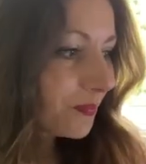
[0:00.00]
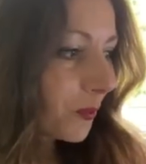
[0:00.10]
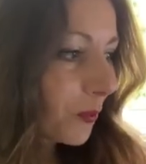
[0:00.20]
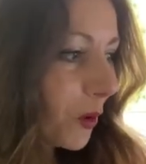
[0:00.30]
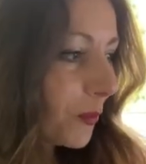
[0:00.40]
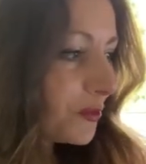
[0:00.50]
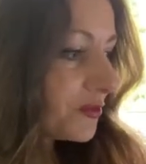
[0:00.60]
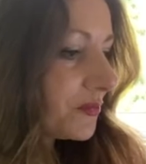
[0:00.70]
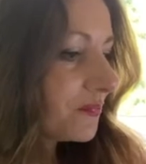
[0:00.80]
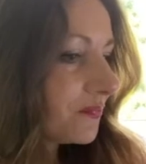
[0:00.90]

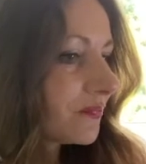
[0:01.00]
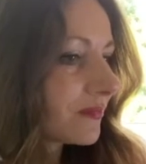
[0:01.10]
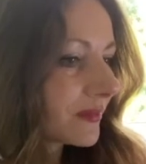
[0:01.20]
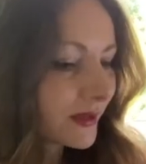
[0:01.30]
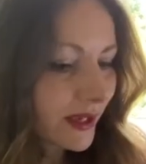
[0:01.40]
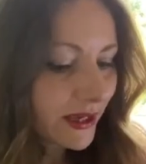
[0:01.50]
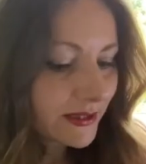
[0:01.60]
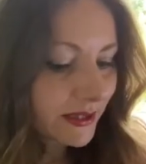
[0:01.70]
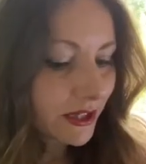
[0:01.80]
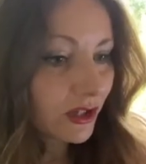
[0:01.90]
Whoops,
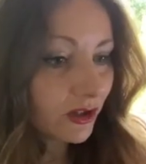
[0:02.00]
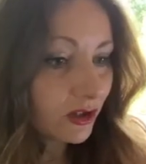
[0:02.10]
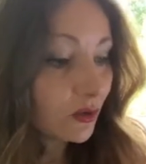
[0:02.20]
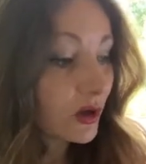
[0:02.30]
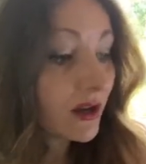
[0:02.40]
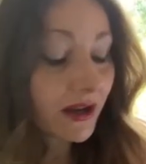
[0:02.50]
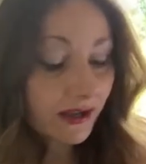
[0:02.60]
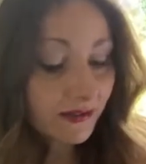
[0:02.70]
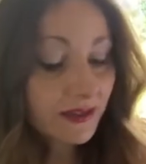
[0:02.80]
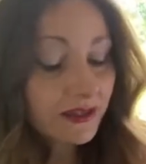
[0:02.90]
Katie, you are lucky
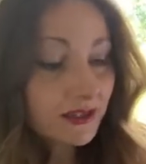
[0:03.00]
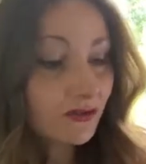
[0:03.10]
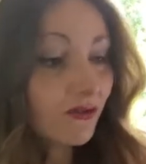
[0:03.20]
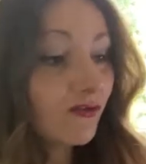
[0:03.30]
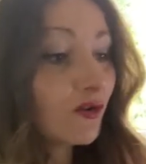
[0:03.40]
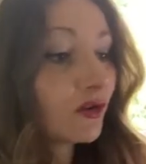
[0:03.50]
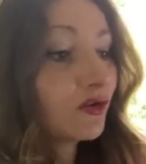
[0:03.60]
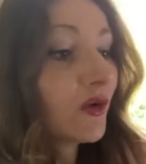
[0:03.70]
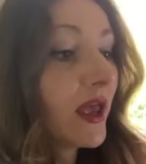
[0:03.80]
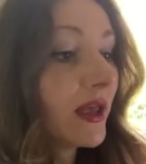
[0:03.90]
that did not fall on
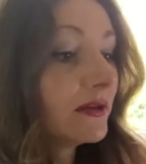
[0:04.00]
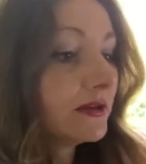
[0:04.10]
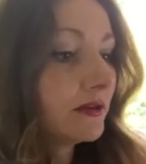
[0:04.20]
your head.